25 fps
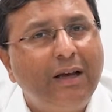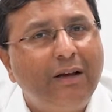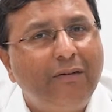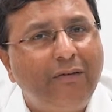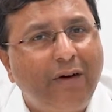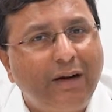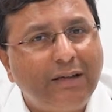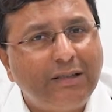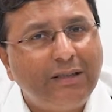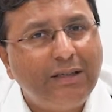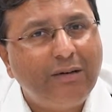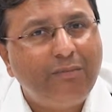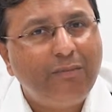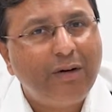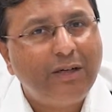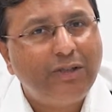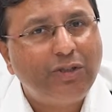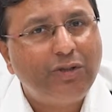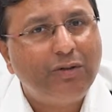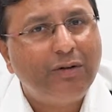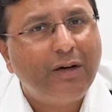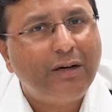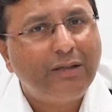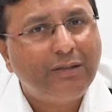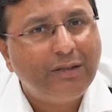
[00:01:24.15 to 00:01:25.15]
Fasting blood
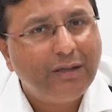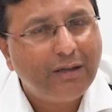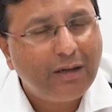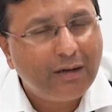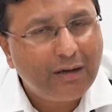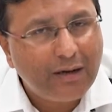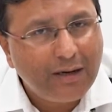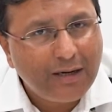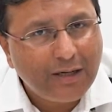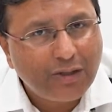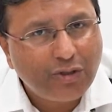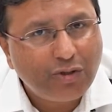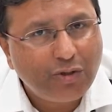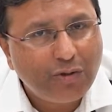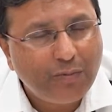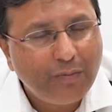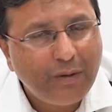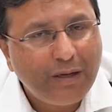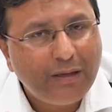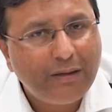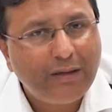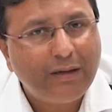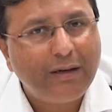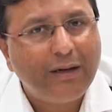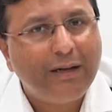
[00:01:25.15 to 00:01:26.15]
sugar generally should
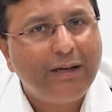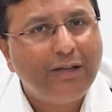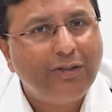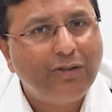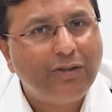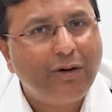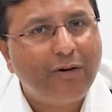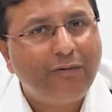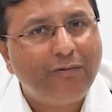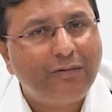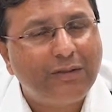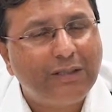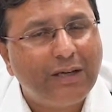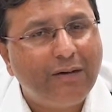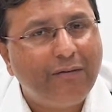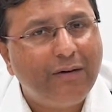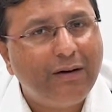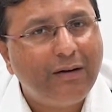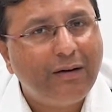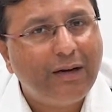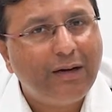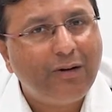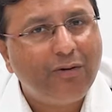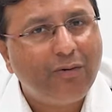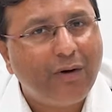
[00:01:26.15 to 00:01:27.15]
be in the range of
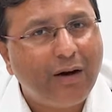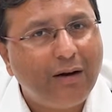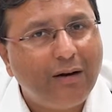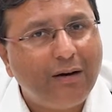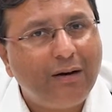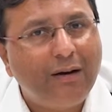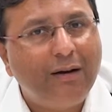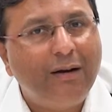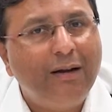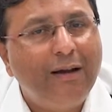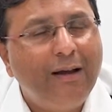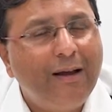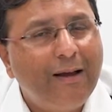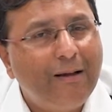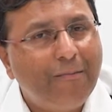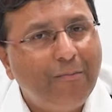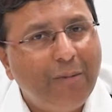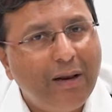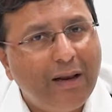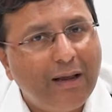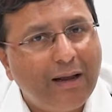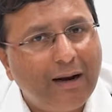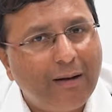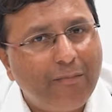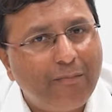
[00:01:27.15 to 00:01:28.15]
70 to 100
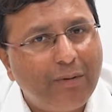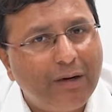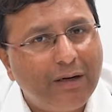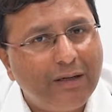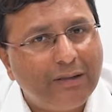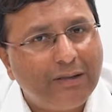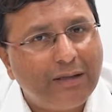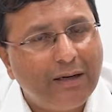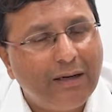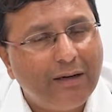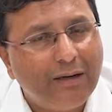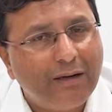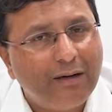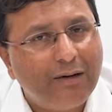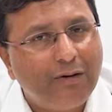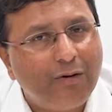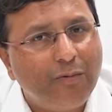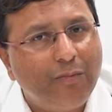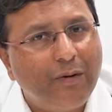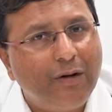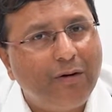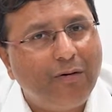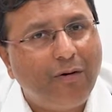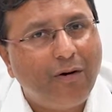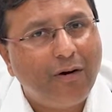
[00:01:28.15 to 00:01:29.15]
milligram per deciliter to
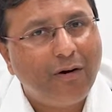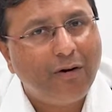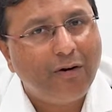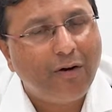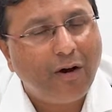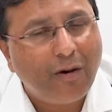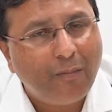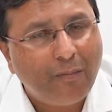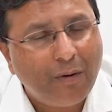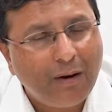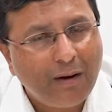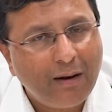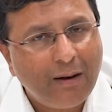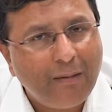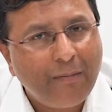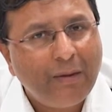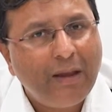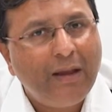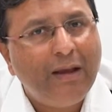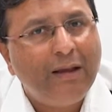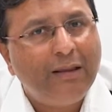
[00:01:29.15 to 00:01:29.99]
be called normal.